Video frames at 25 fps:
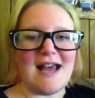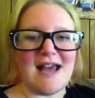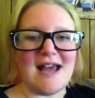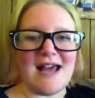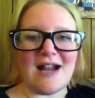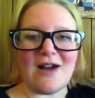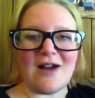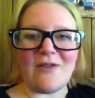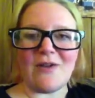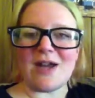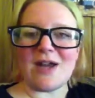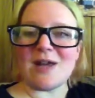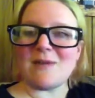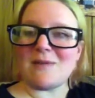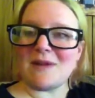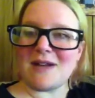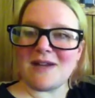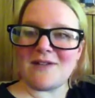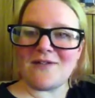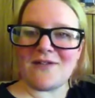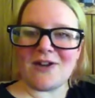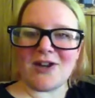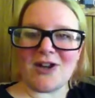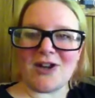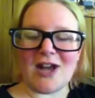And I
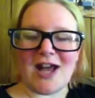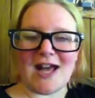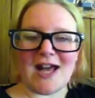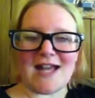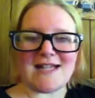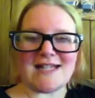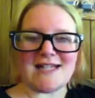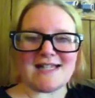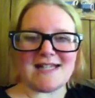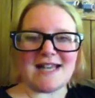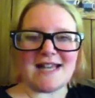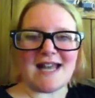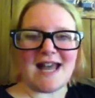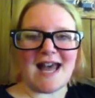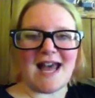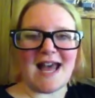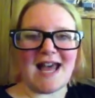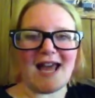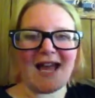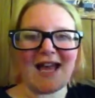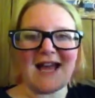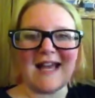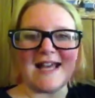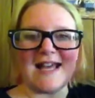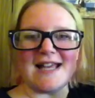recommend it for you guys
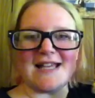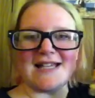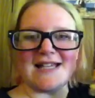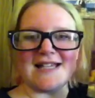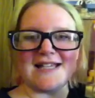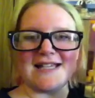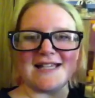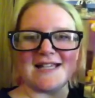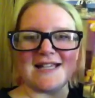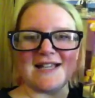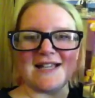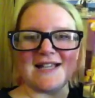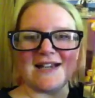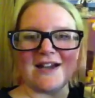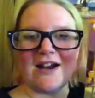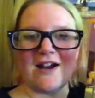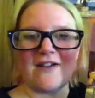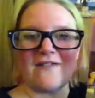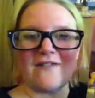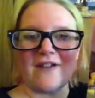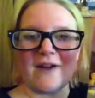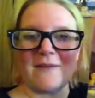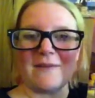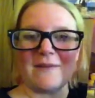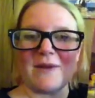today. It's
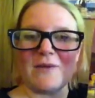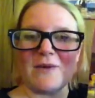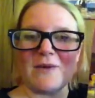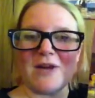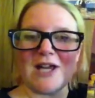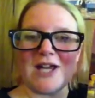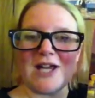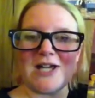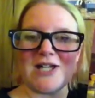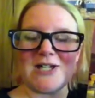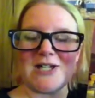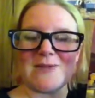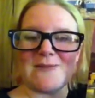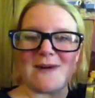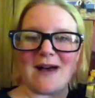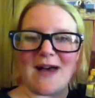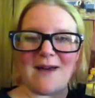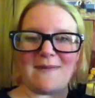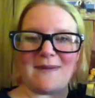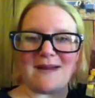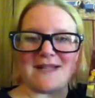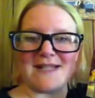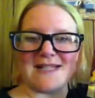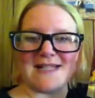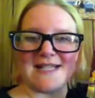Her Family Wish
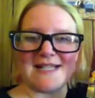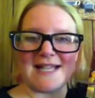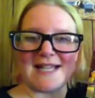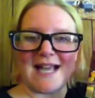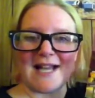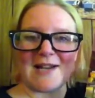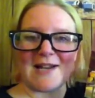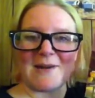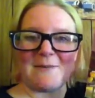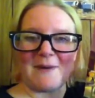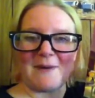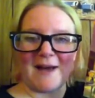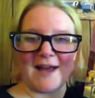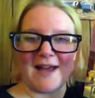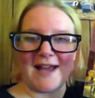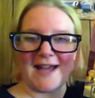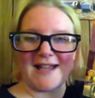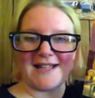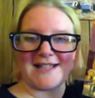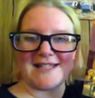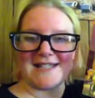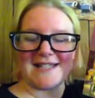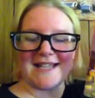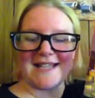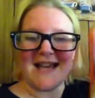by Betsy St.
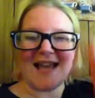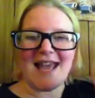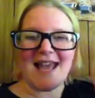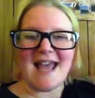Amant.